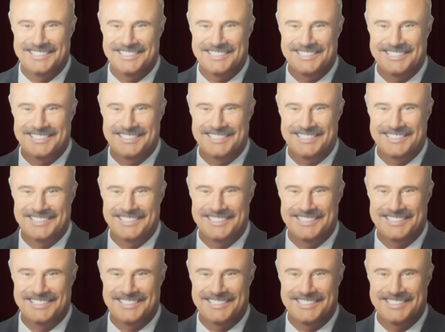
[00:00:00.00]

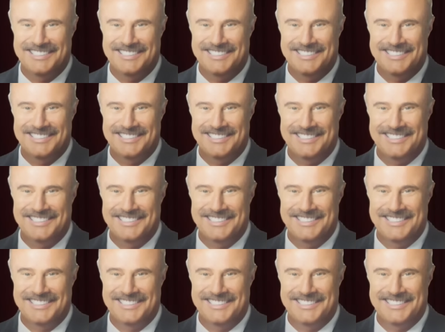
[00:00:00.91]

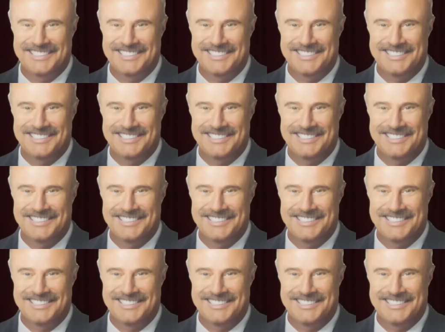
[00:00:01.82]
[no speech]